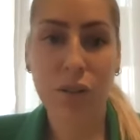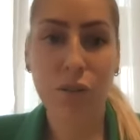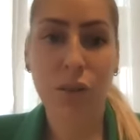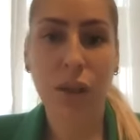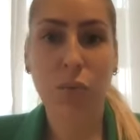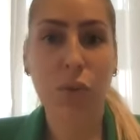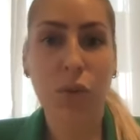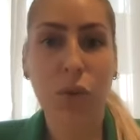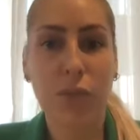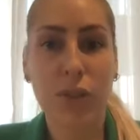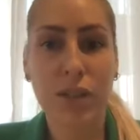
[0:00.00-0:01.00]
So that would
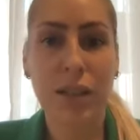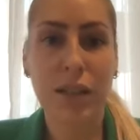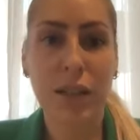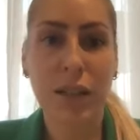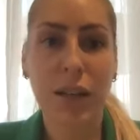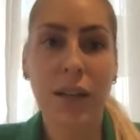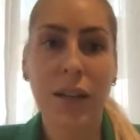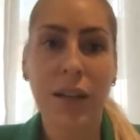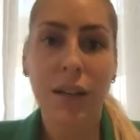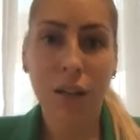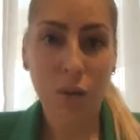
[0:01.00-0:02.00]
obviously,
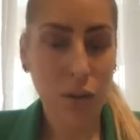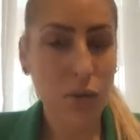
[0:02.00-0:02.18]
you know,